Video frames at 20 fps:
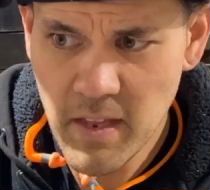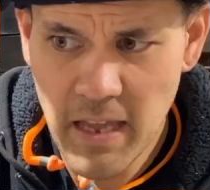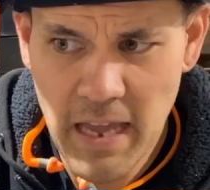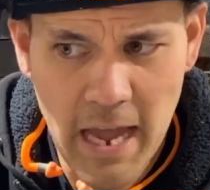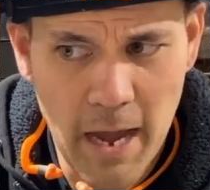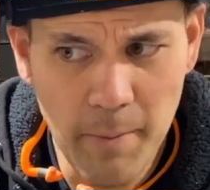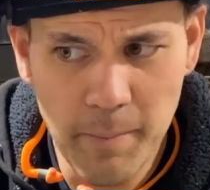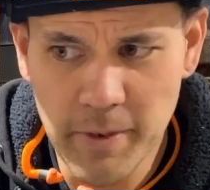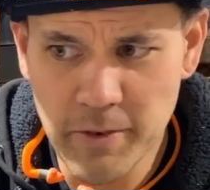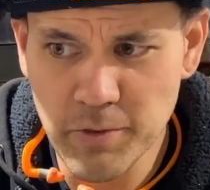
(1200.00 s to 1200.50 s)

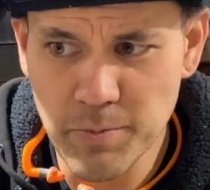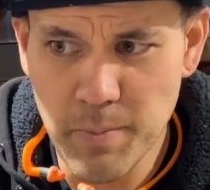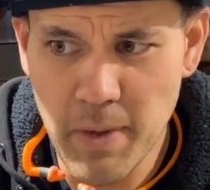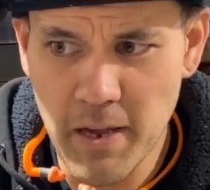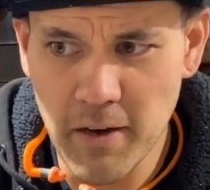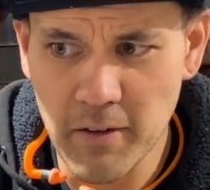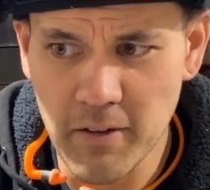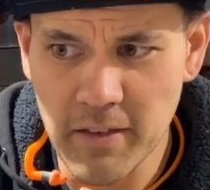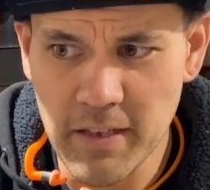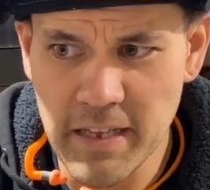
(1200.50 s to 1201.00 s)
how much
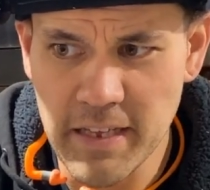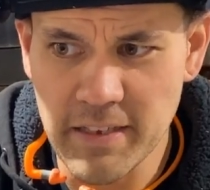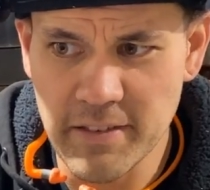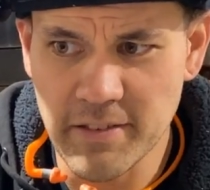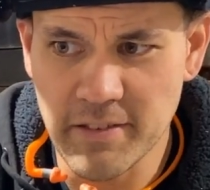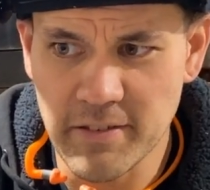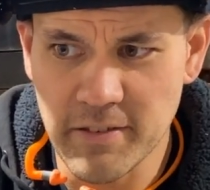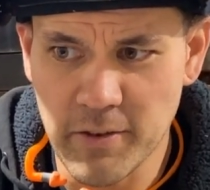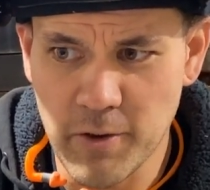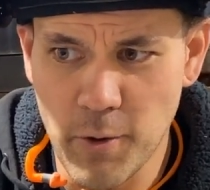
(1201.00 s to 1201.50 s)
metal
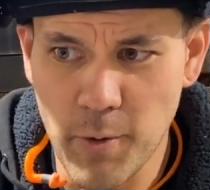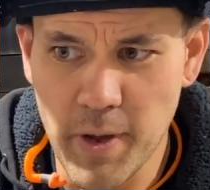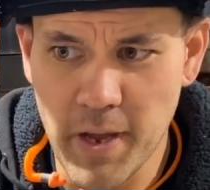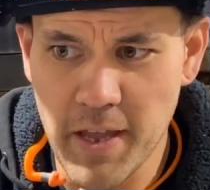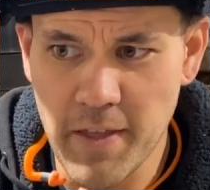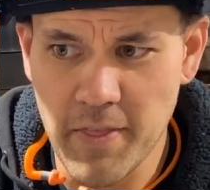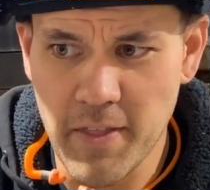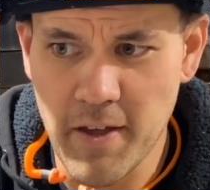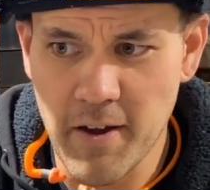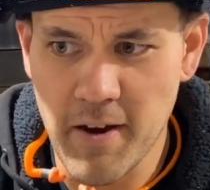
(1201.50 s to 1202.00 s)
is going
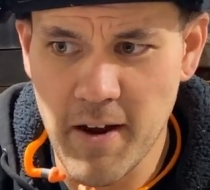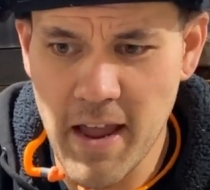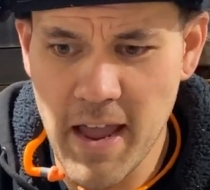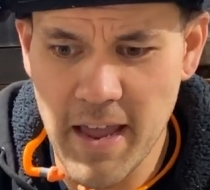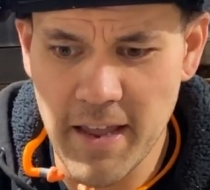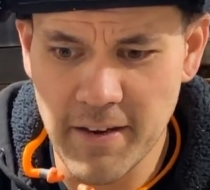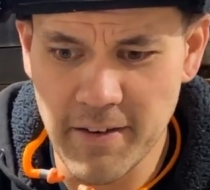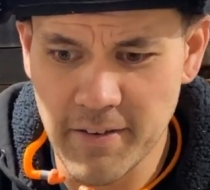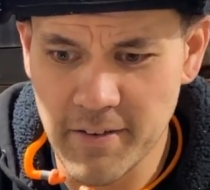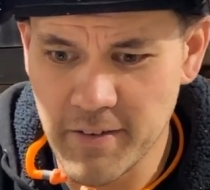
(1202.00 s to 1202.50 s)
in there,
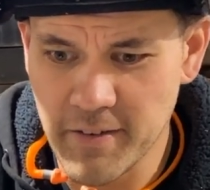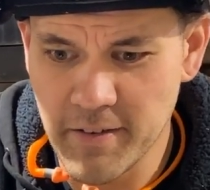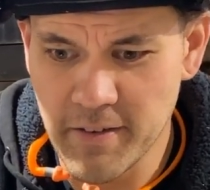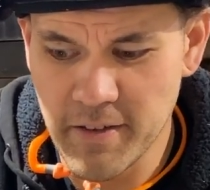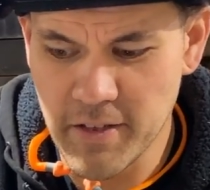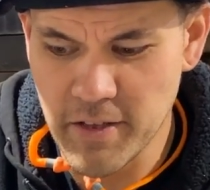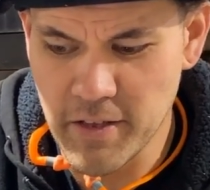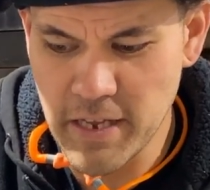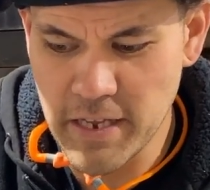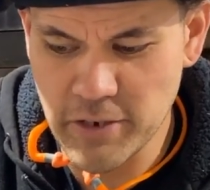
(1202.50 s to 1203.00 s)
and
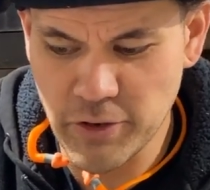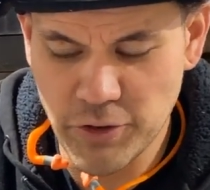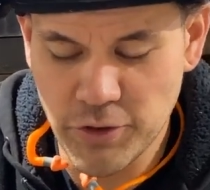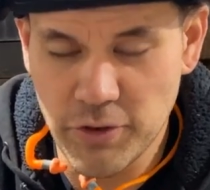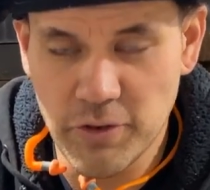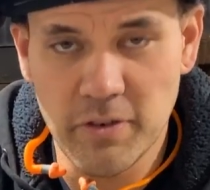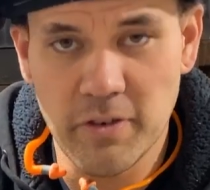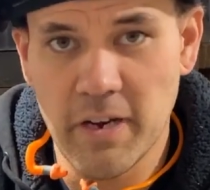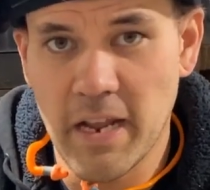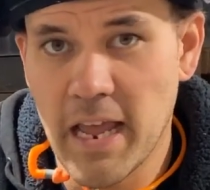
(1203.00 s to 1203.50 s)
it
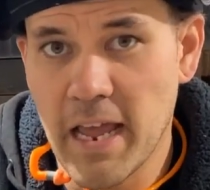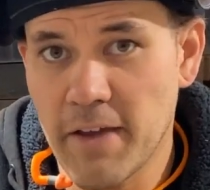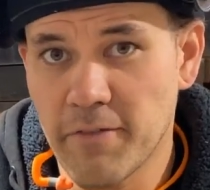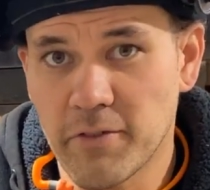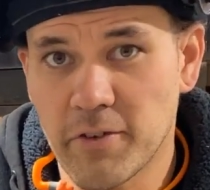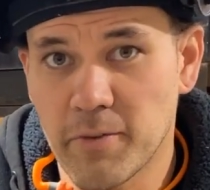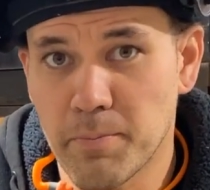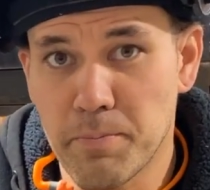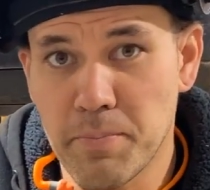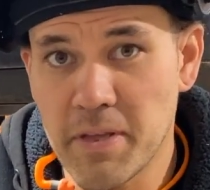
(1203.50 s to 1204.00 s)
shouldn't
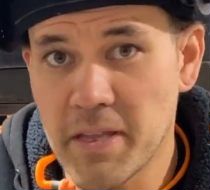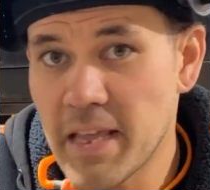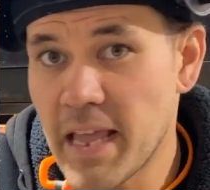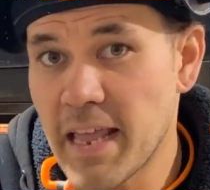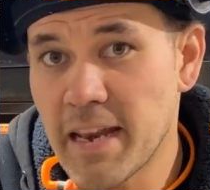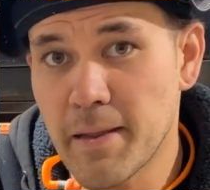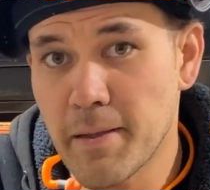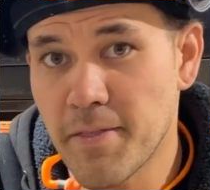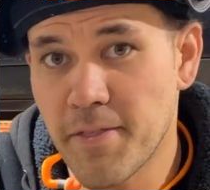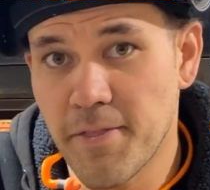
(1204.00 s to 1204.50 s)
have to be
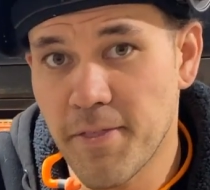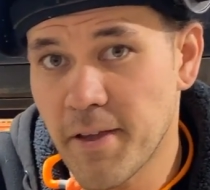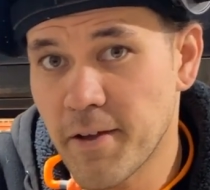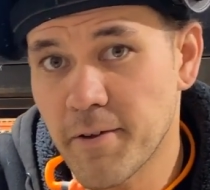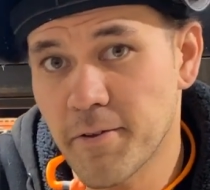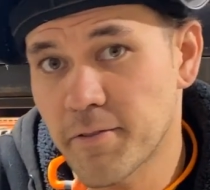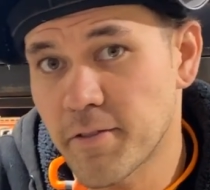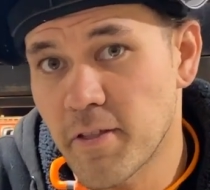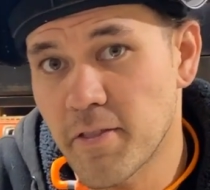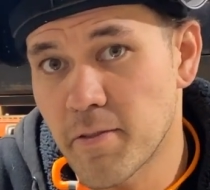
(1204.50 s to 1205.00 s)
any
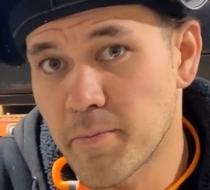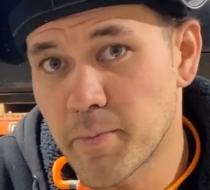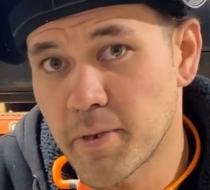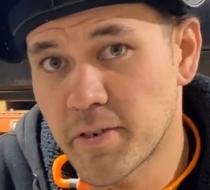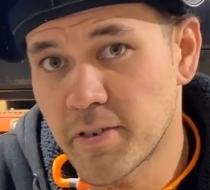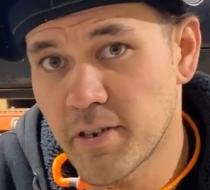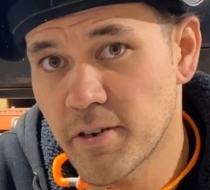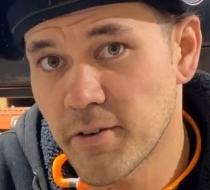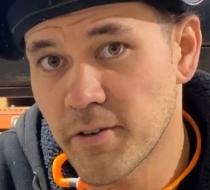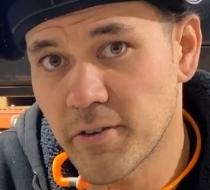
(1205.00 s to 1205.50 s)
thicker than the
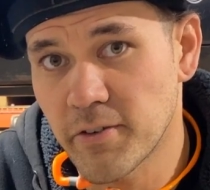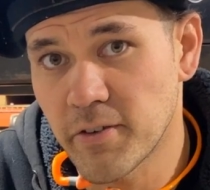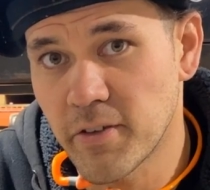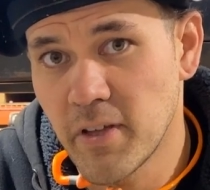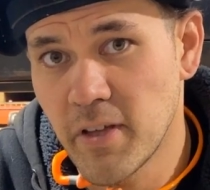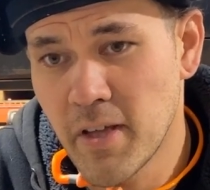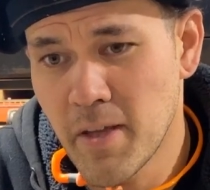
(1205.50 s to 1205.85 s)
material.